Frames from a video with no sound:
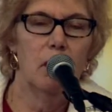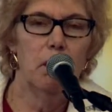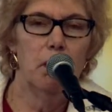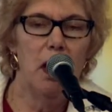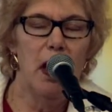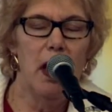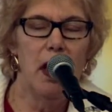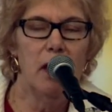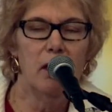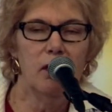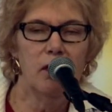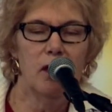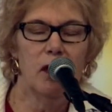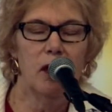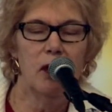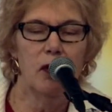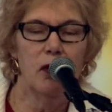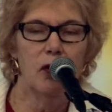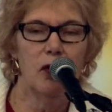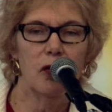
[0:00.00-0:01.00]

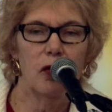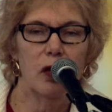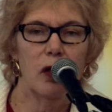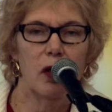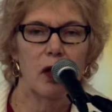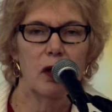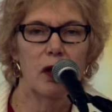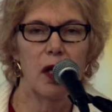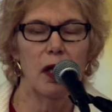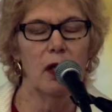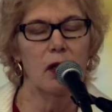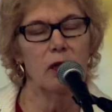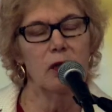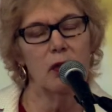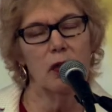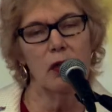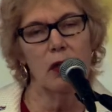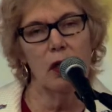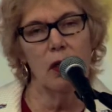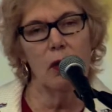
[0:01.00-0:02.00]
passage. Then it's
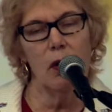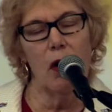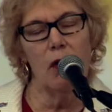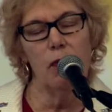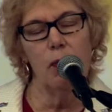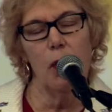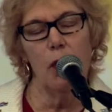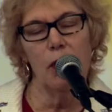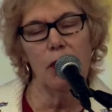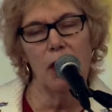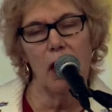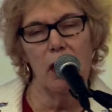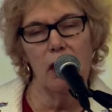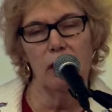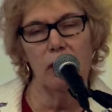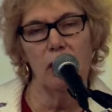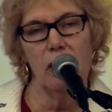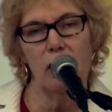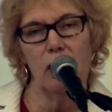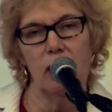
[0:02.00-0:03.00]
going to, of both
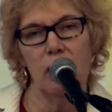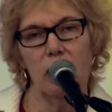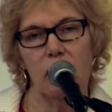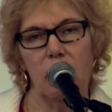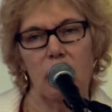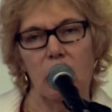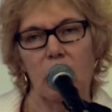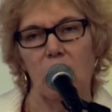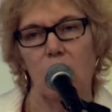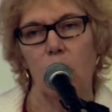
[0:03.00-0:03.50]
houses,